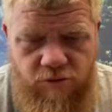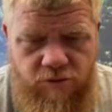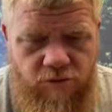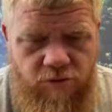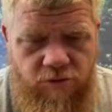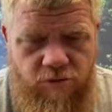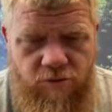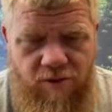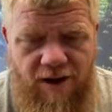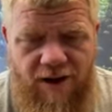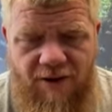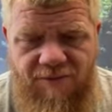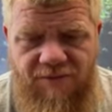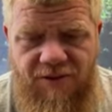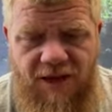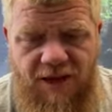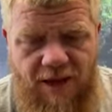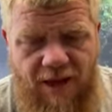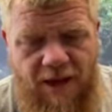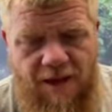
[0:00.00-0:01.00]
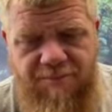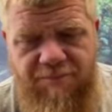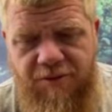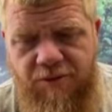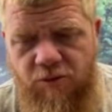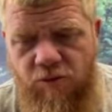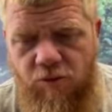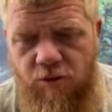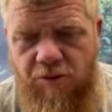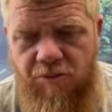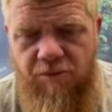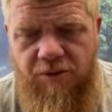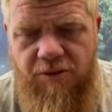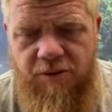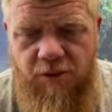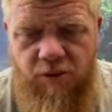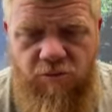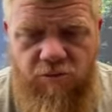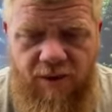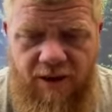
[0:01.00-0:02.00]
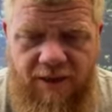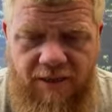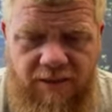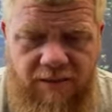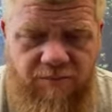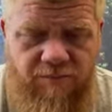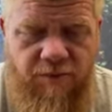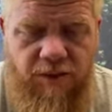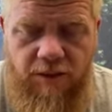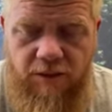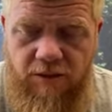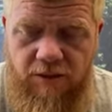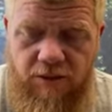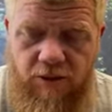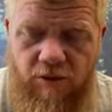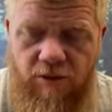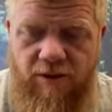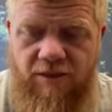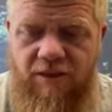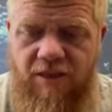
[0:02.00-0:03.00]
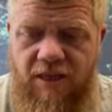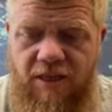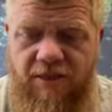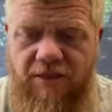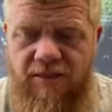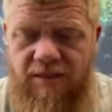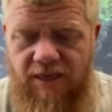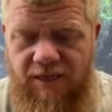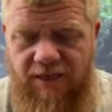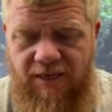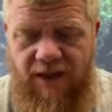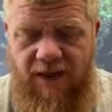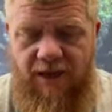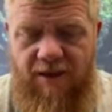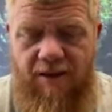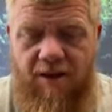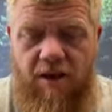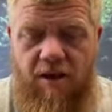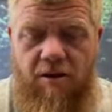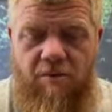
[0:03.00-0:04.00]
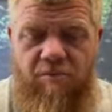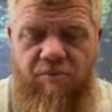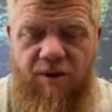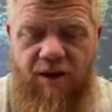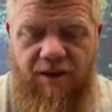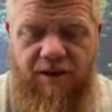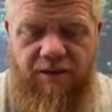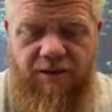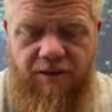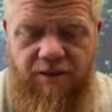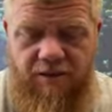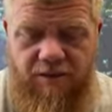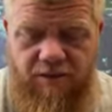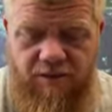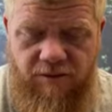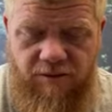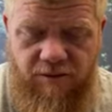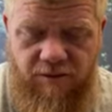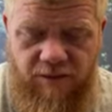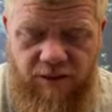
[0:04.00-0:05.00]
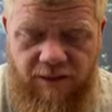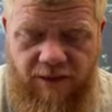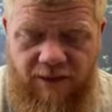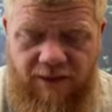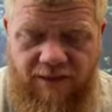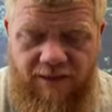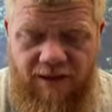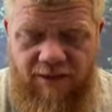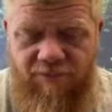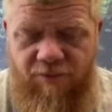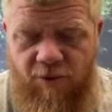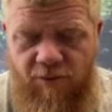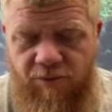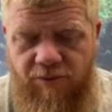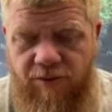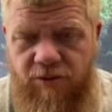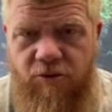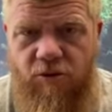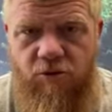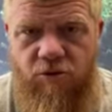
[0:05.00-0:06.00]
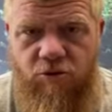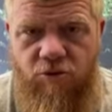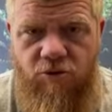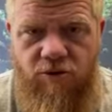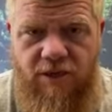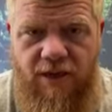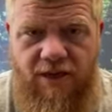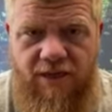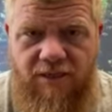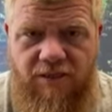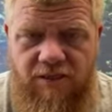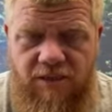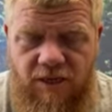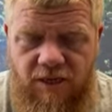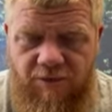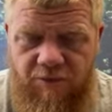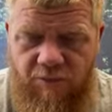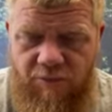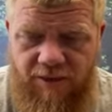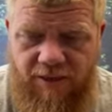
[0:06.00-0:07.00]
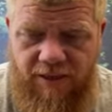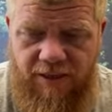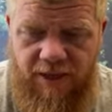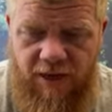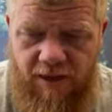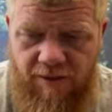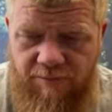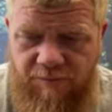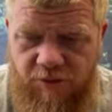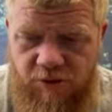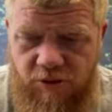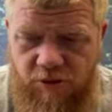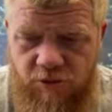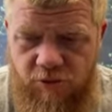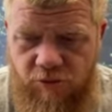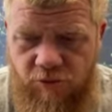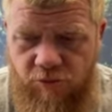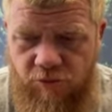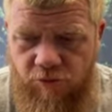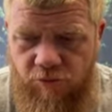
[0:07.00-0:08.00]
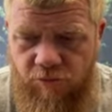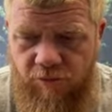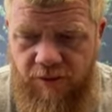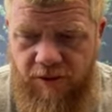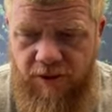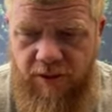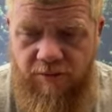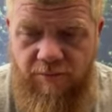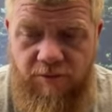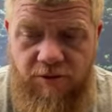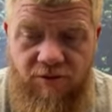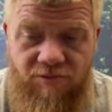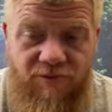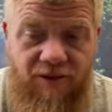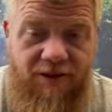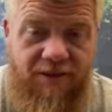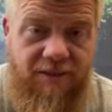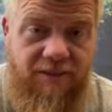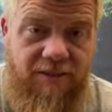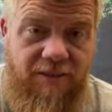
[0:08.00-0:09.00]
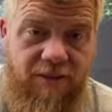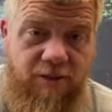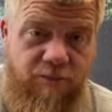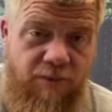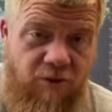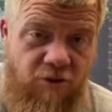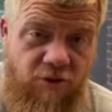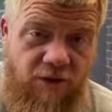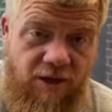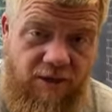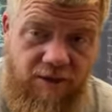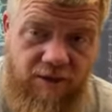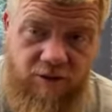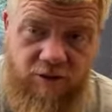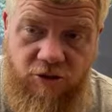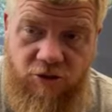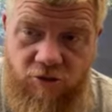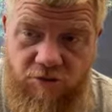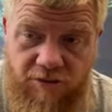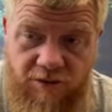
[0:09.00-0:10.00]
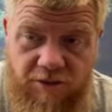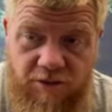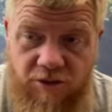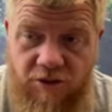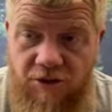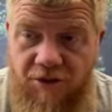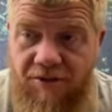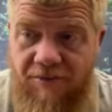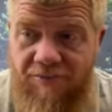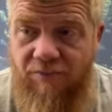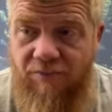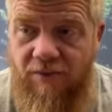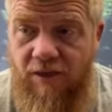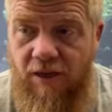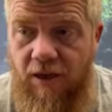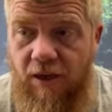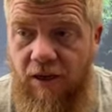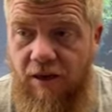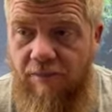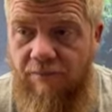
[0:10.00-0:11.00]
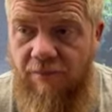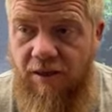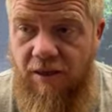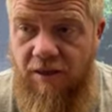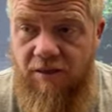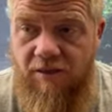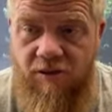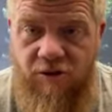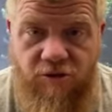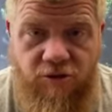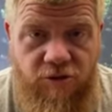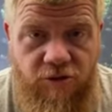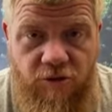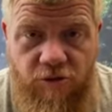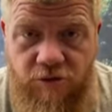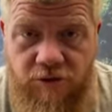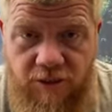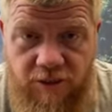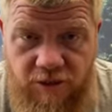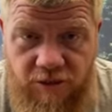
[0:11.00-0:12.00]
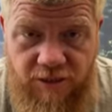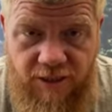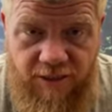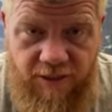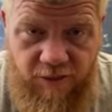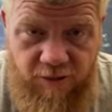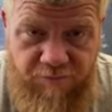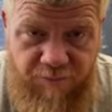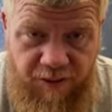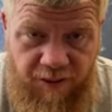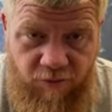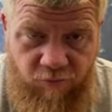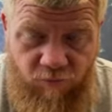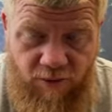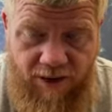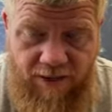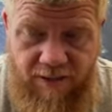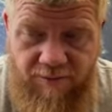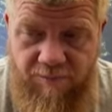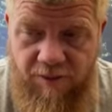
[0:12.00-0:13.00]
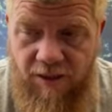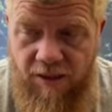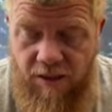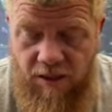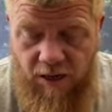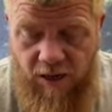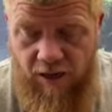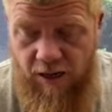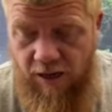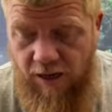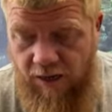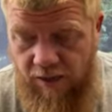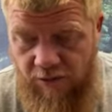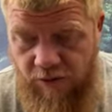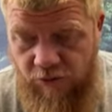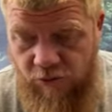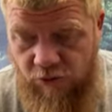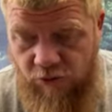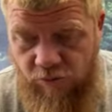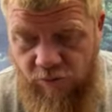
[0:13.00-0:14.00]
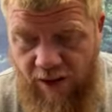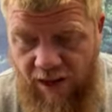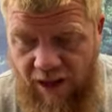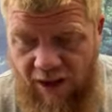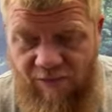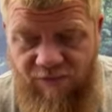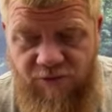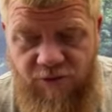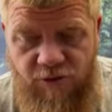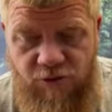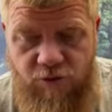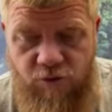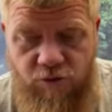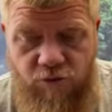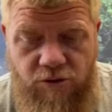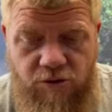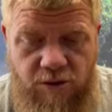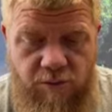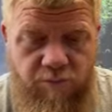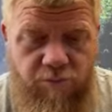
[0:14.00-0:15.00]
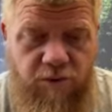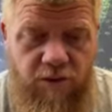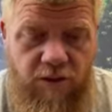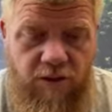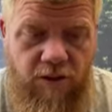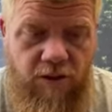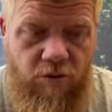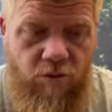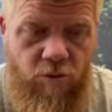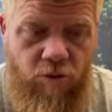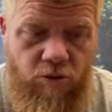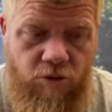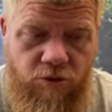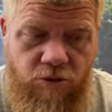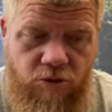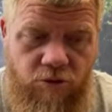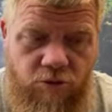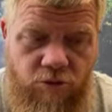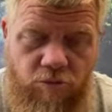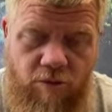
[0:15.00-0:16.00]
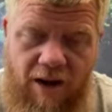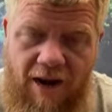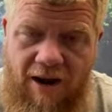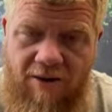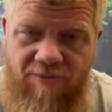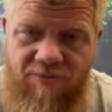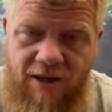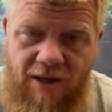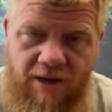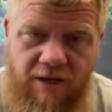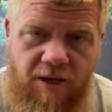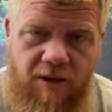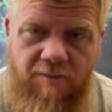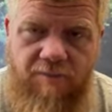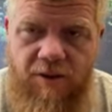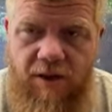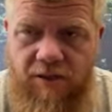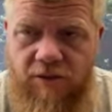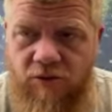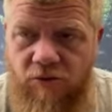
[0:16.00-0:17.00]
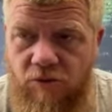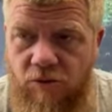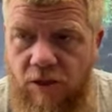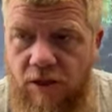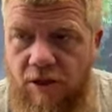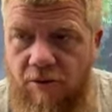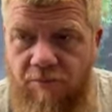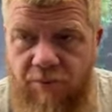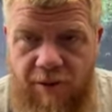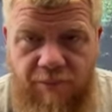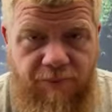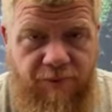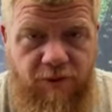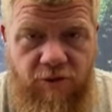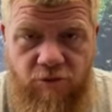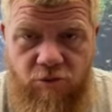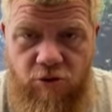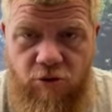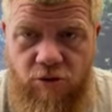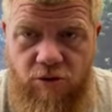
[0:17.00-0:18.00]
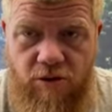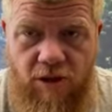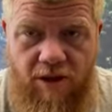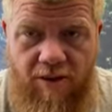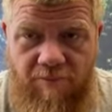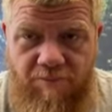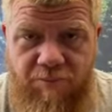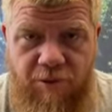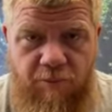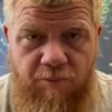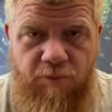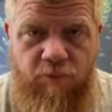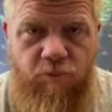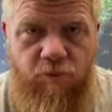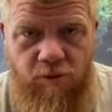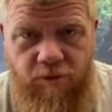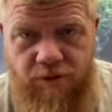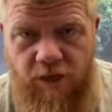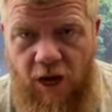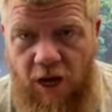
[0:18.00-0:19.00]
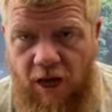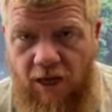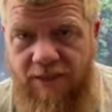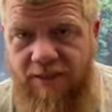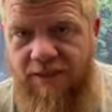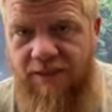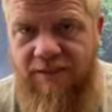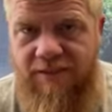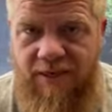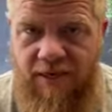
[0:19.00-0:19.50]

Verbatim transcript: to have that happen or was it random you know and things like that but uh, and I've always told you guys that when it comes to when it comes to violence especially out on the streets um, there's no such thing as being random. Uh, you have to do something in order to have that come on you. People don't just, uh, people will talk and